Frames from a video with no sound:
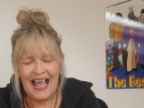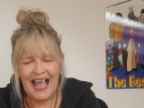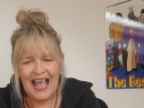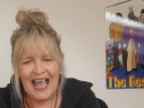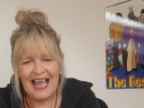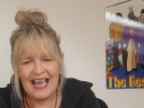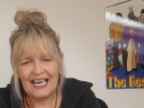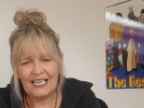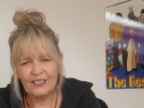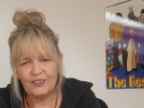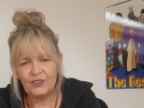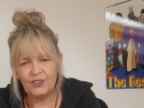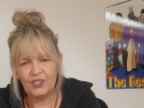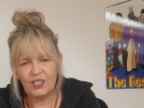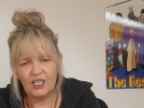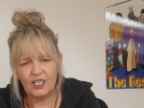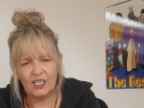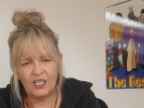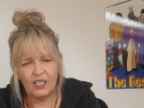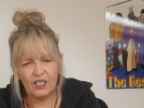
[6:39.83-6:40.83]
and
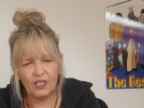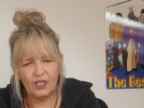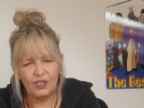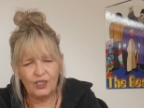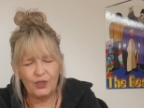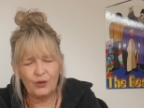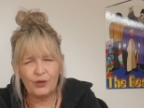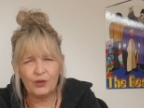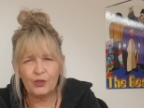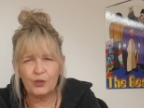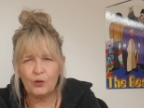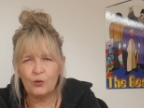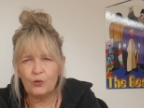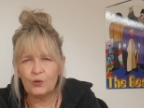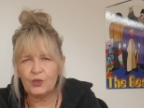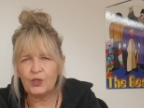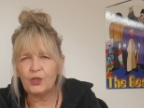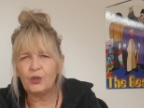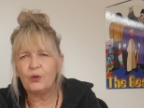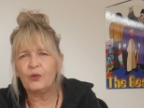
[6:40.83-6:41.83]
you can
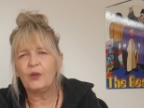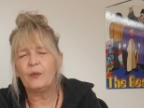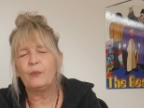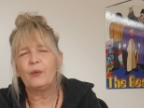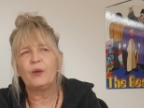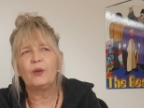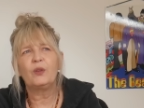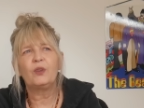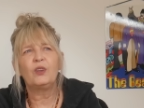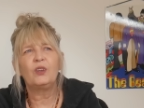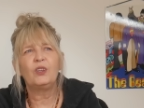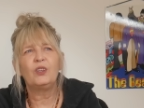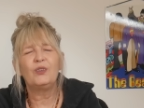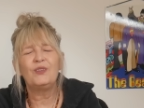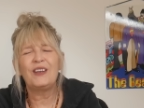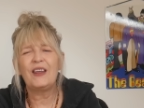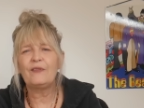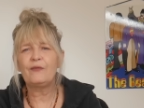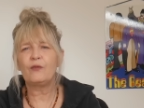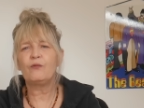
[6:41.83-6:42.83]
talk to them, but you
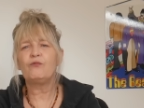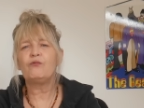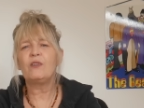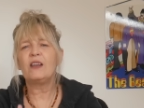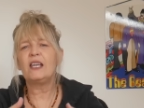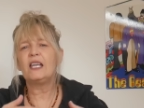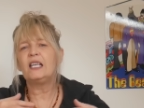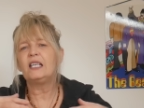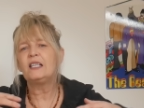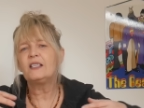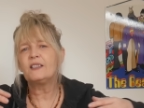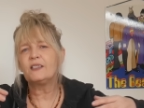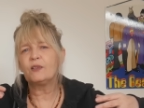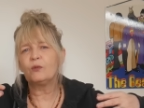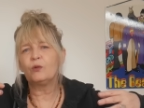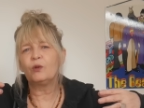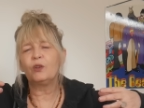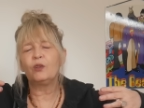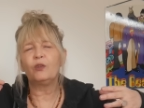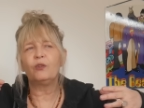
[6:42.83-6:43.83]
never really
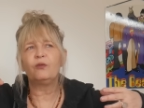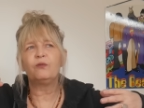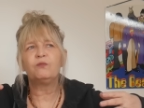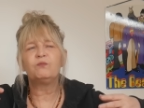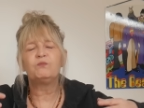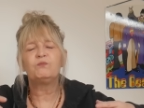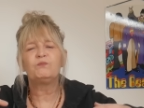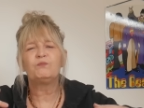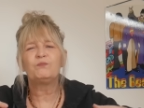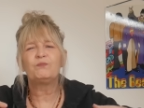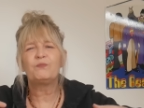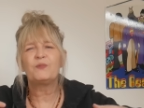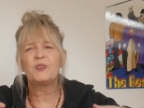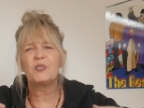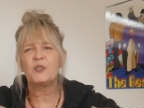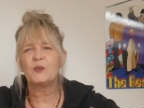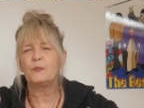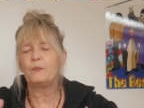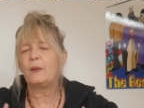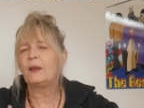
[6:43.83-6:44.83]
sort of
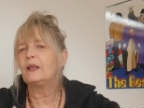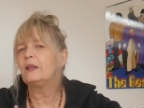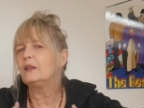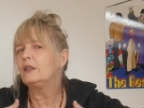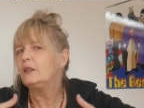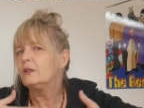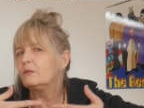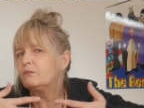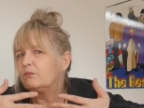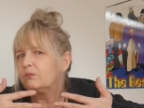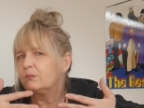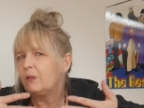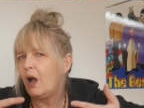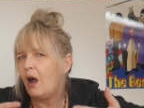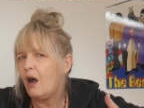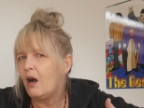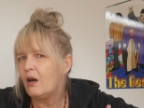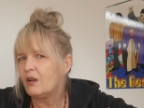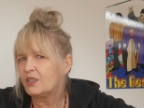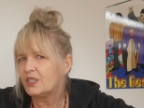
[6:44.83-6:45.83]
spill your
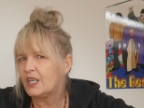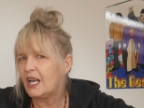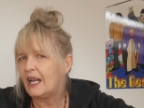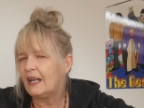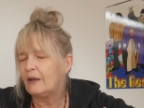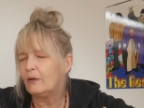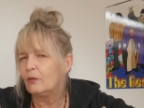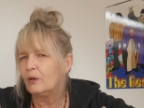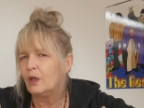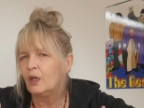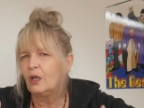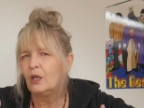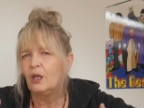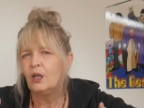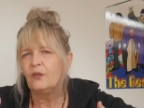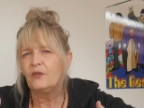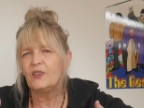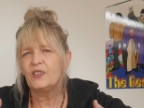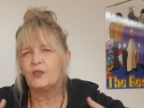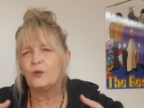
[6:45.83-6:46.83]
heart out.
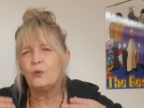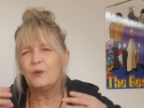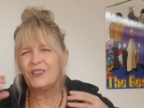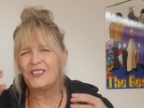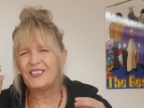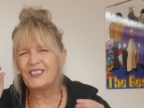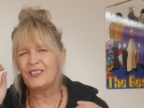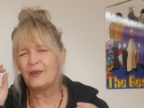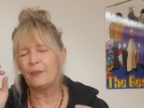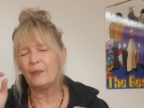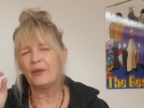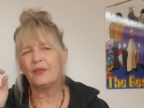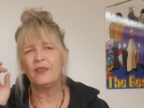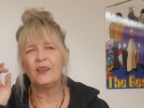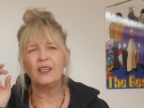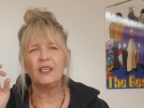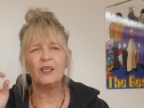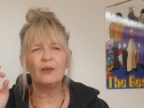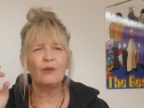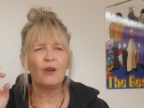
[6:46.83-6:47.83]
There's always
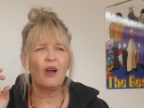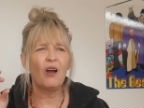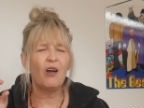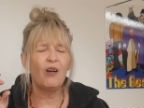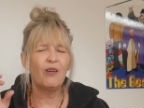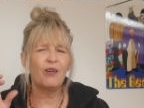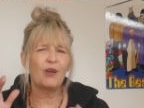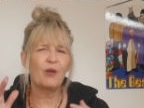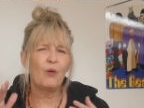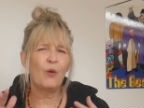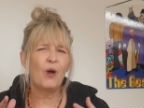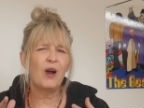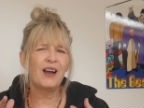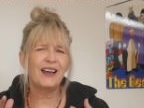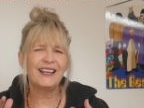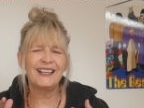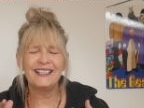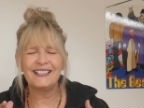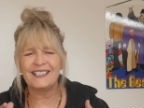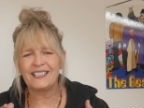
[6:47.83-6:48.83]
something you can't
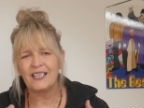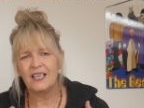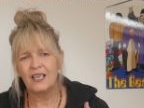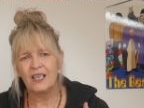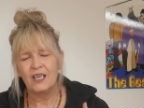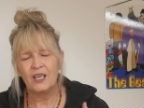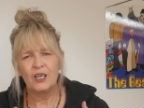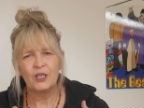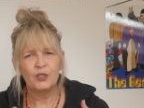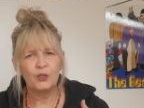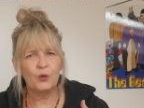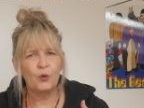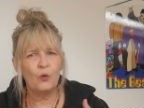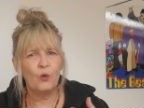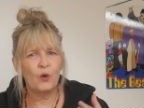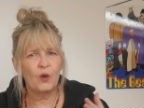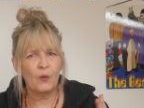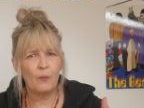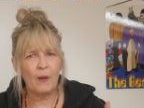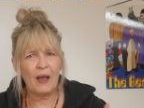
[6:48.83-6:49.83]
quite
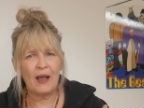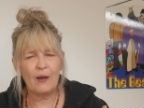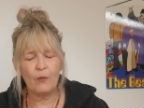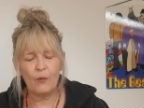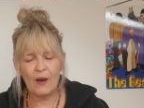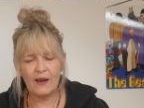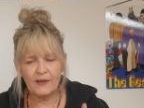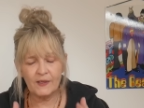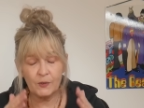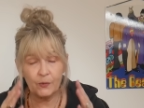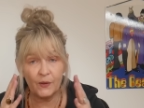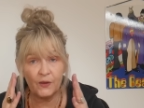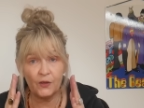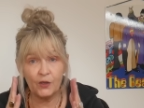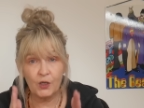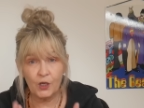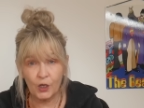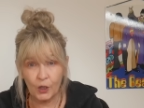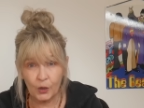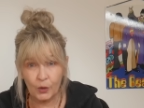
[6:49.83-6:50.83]
talk about. Whereas with
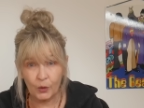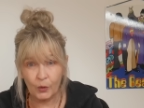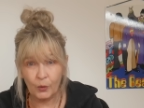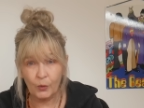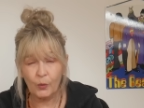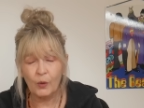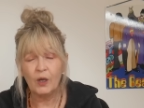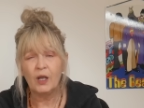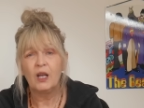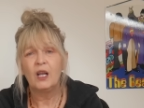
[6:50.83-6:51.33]
you,